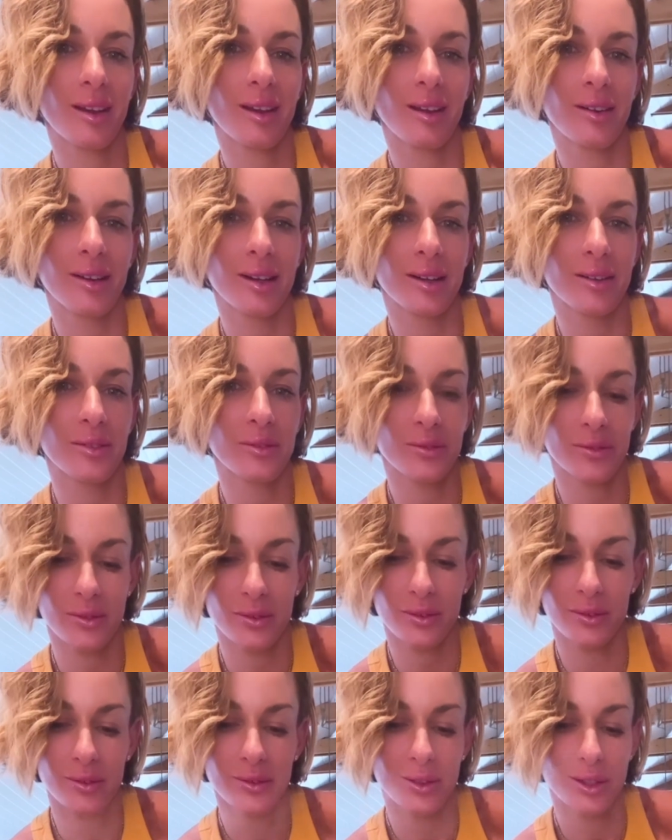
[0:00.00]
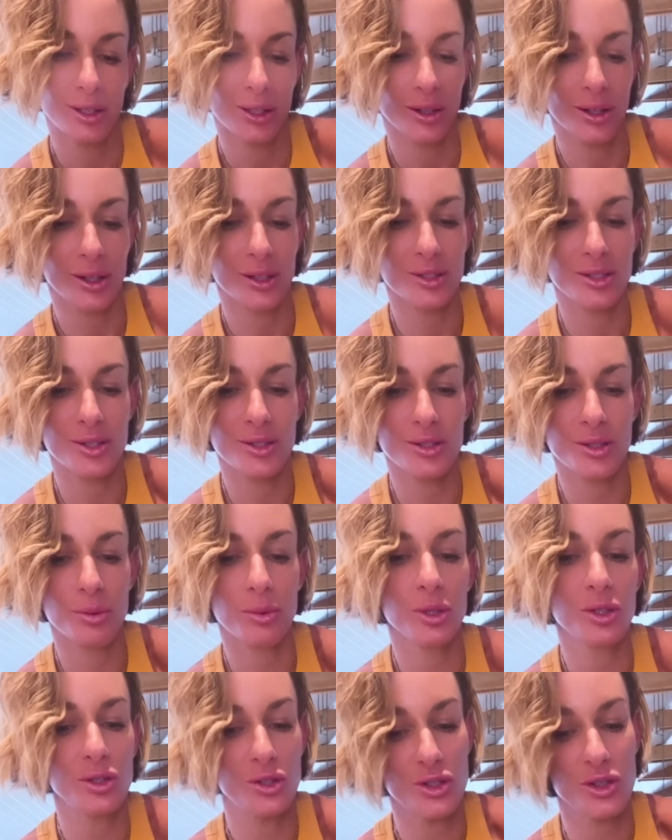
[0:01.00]
Now, I'm going to use a
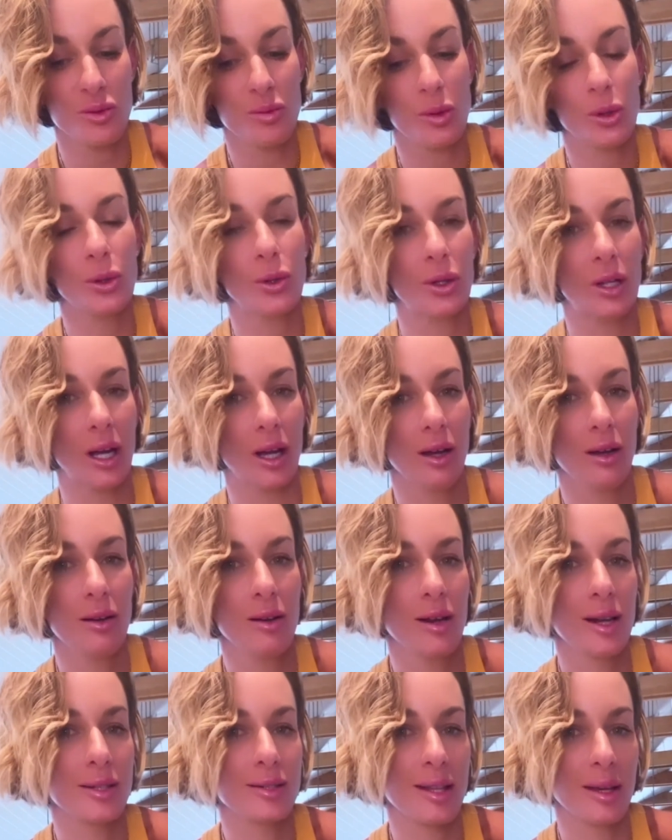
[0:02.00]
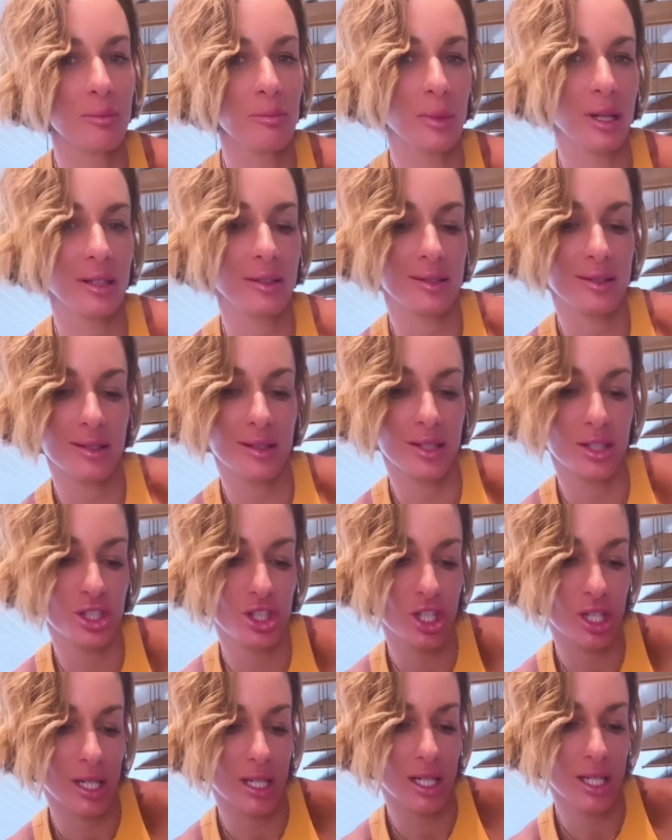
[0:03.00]
wooden spoon now as I melt the
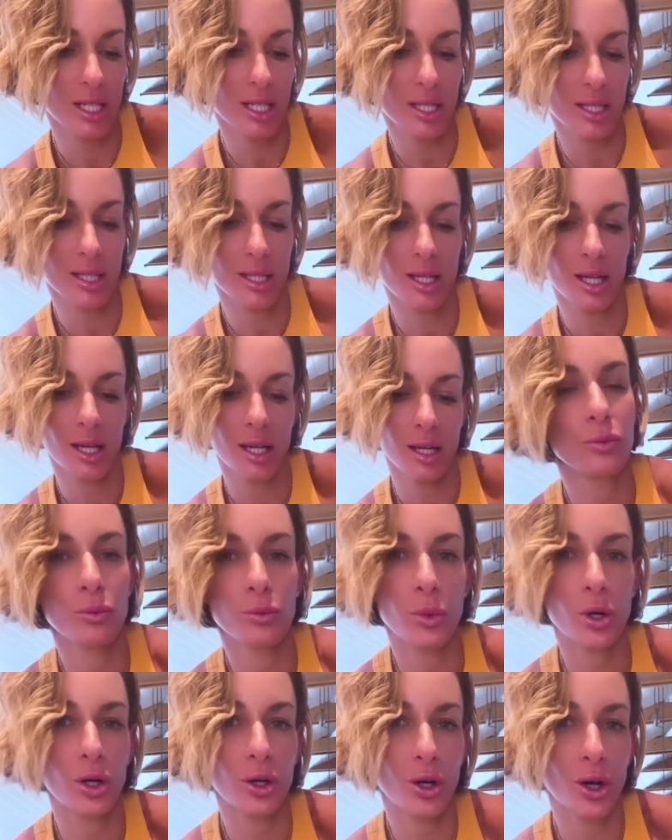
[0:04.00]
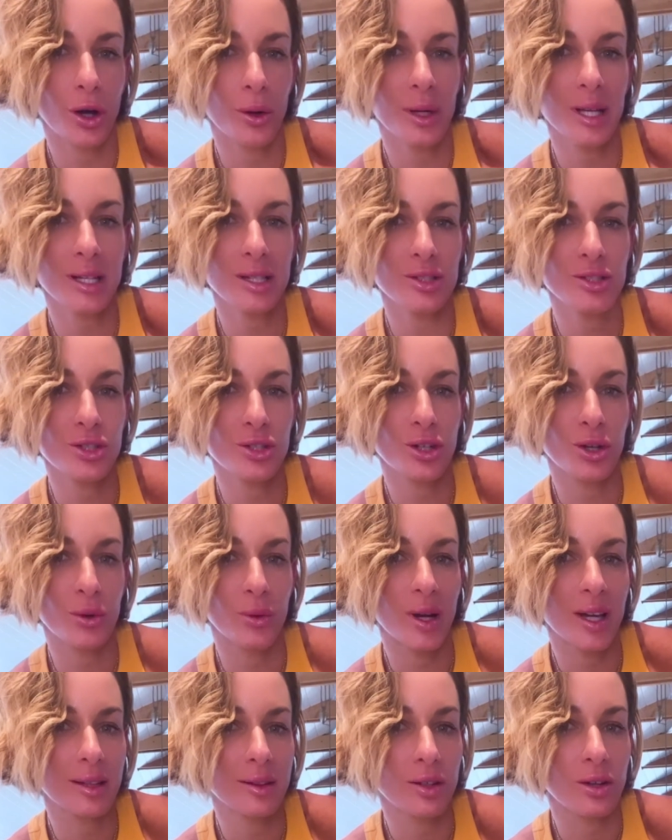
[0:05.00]
cheese. We're going to
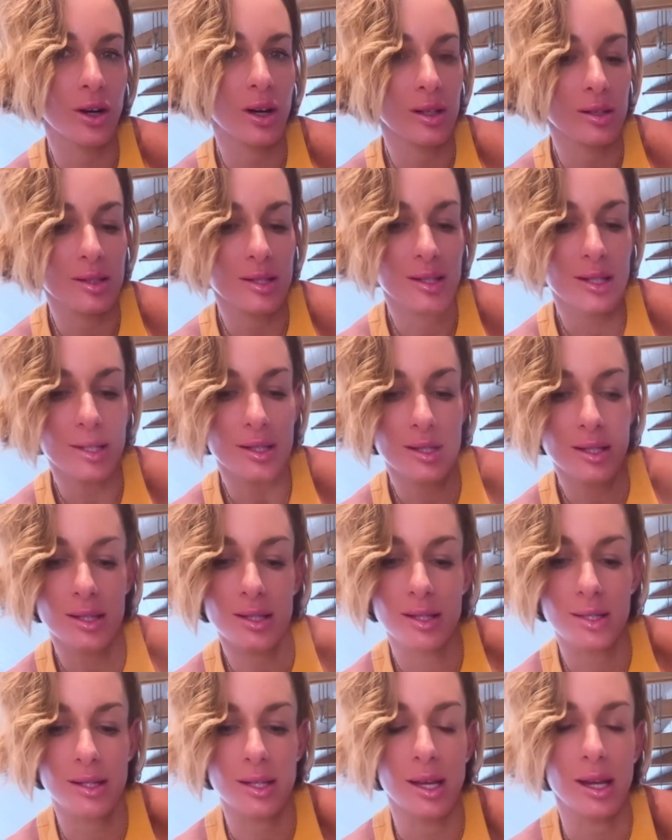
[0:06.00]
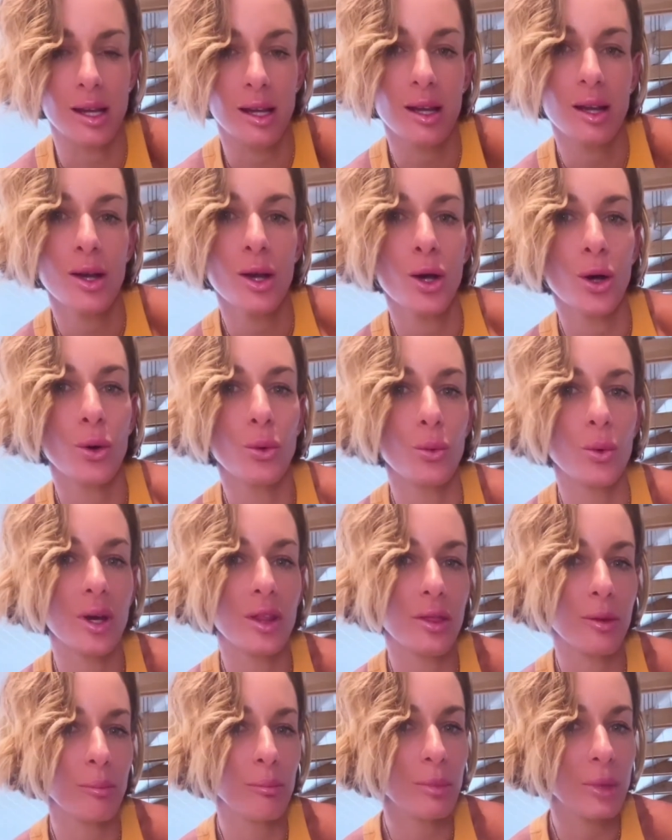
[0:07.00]
correct the consistency
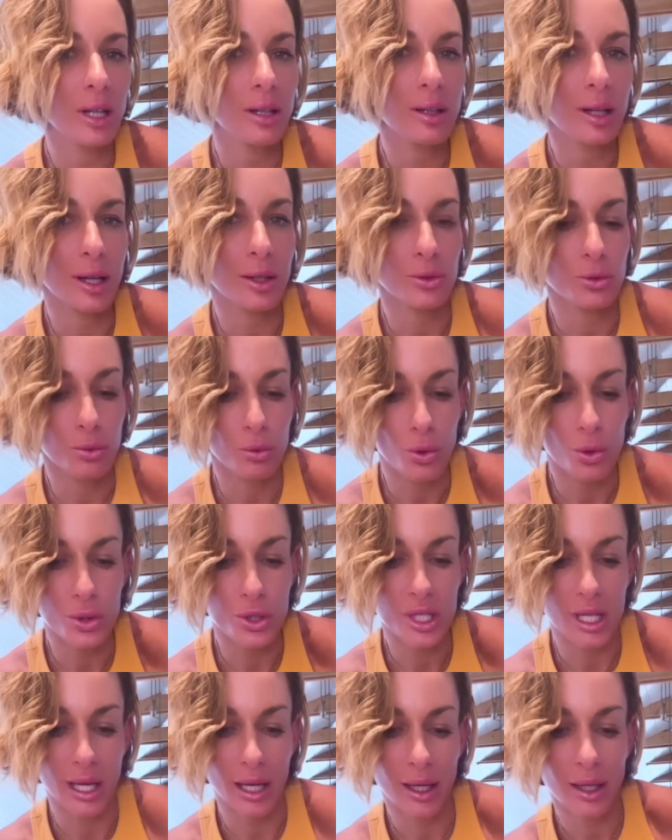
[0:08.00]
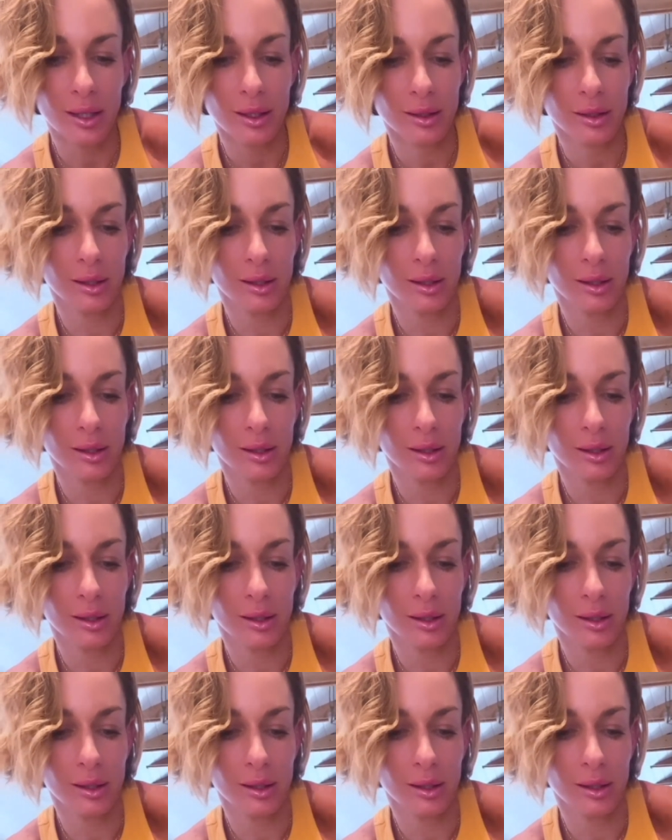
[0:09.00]
with milk and water